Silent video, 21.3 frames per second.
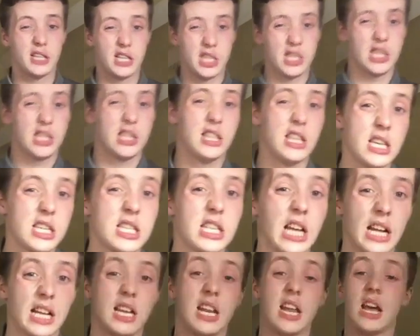because this
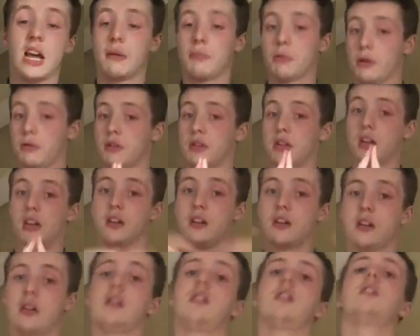Saturday I'm going to
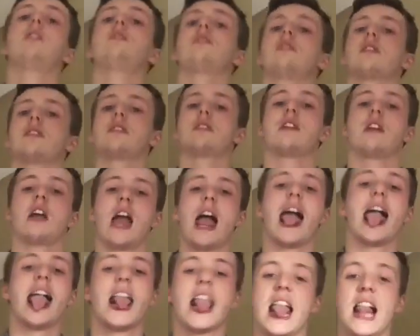London.
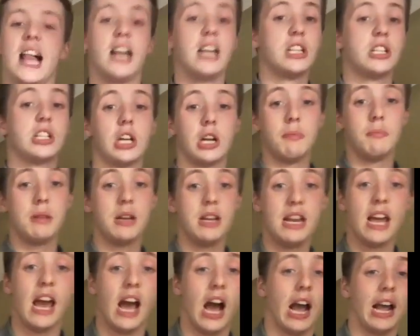It's going to be
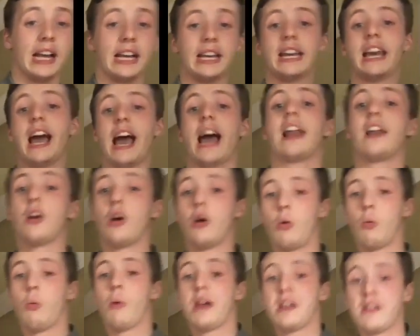lit. I
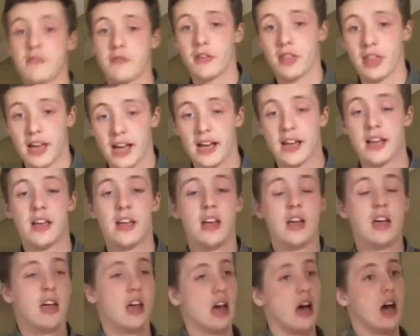cannot wait for that.
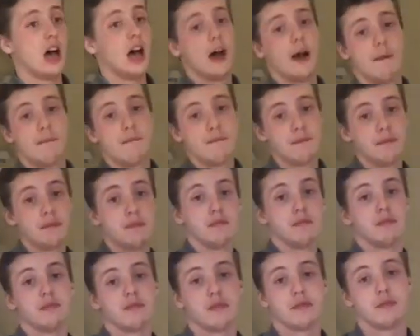I'm
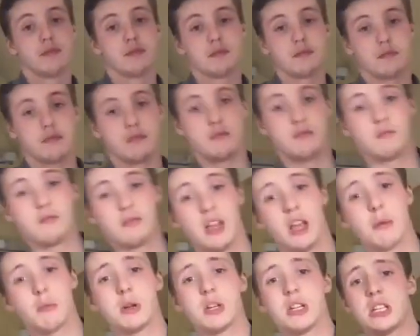
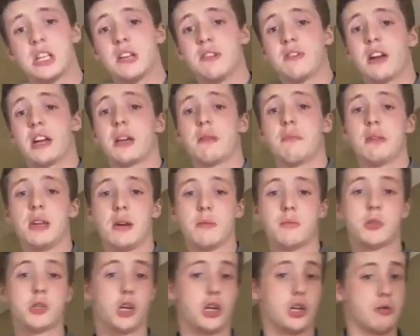going to see if I can meet
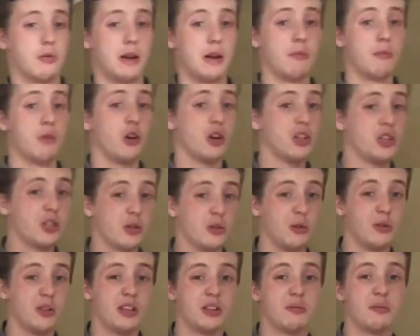up Josh when I'm not in
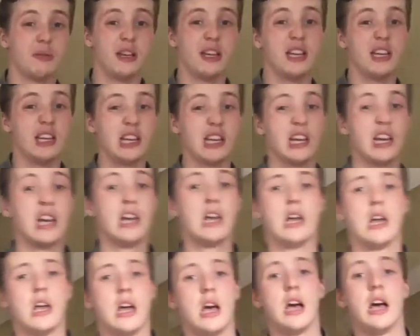school this week.
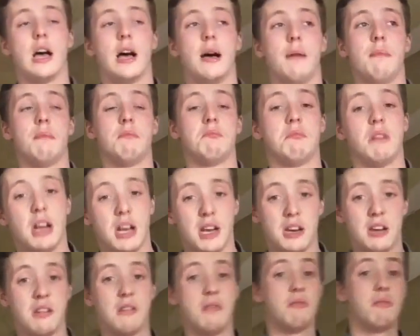
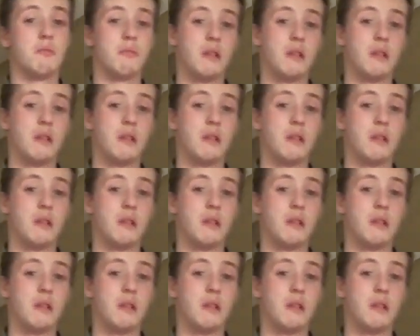And